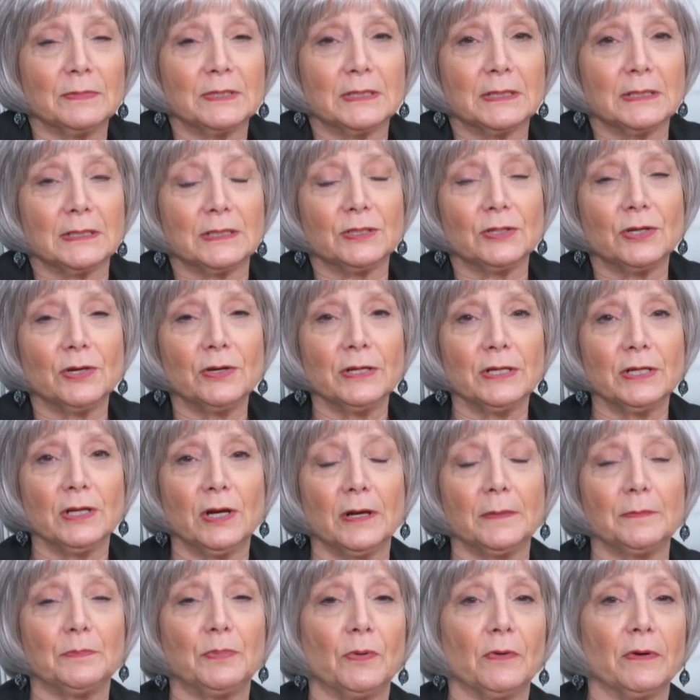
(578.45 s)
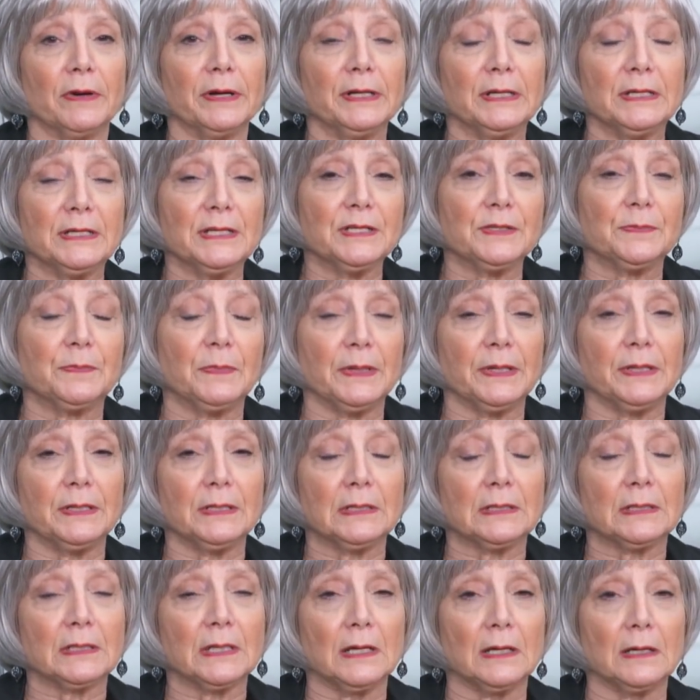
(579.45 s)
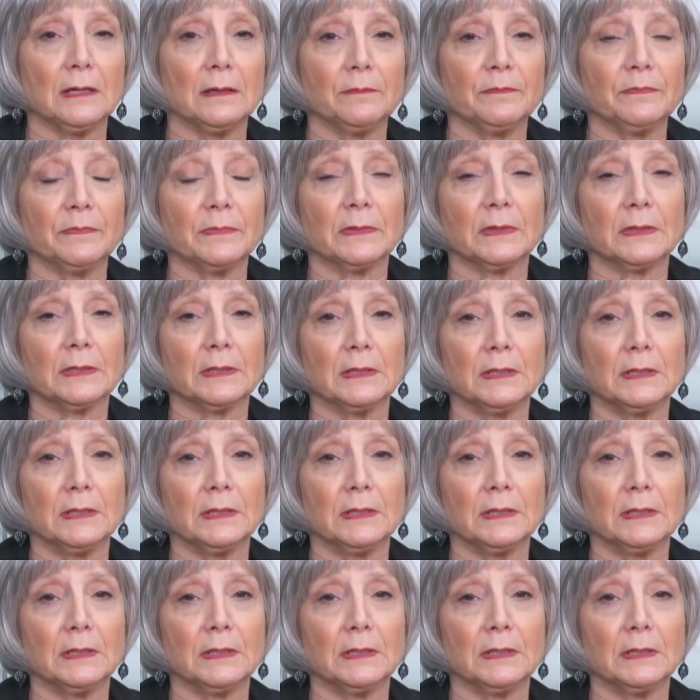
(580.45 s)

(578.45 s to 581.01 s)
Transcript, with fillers: to turn it on point is, but um,